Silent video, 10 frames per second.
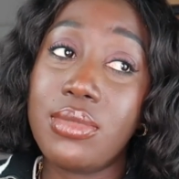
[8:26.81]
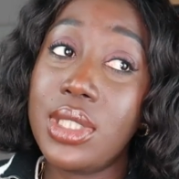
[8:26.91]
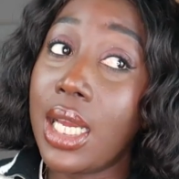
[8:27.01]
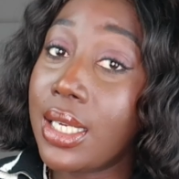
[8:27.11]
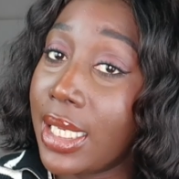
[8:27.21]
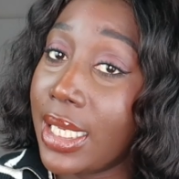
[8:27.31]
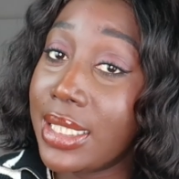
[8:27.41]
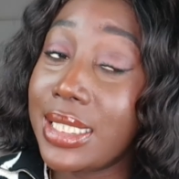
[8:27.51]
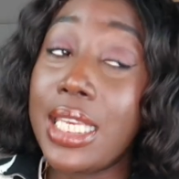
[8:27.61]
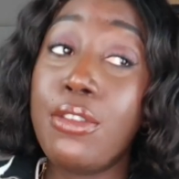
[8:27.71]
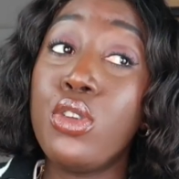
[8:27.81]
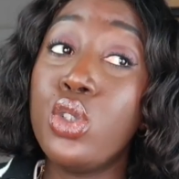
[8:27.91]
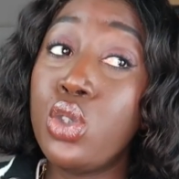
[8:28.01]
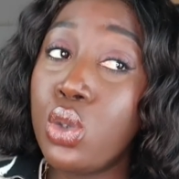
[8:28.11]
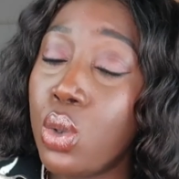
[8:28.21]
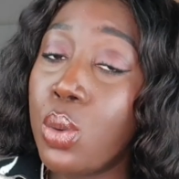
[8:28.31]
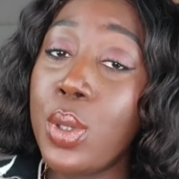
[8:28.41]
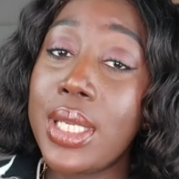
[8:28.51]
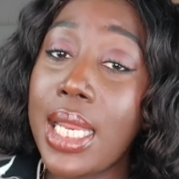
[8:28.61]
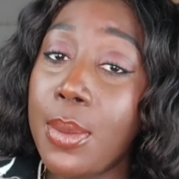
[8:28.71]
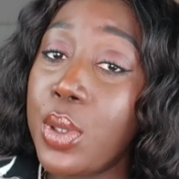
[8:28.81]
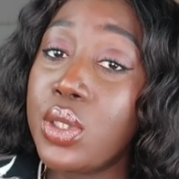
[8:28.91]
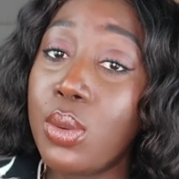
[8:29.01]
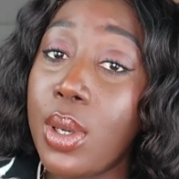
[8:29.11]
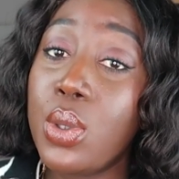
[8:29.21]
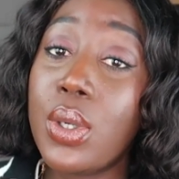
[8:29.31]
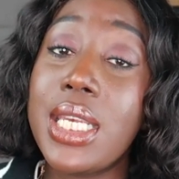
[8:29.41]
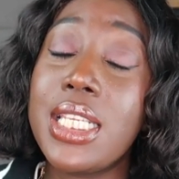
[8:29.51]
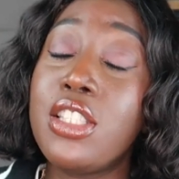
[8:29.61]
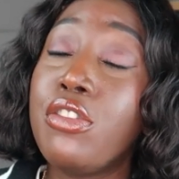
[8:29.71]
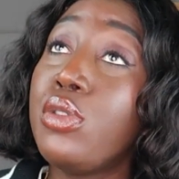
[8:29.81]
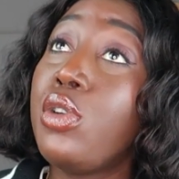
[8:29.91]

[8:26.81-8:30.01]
young kids and if you do bring that person around your kids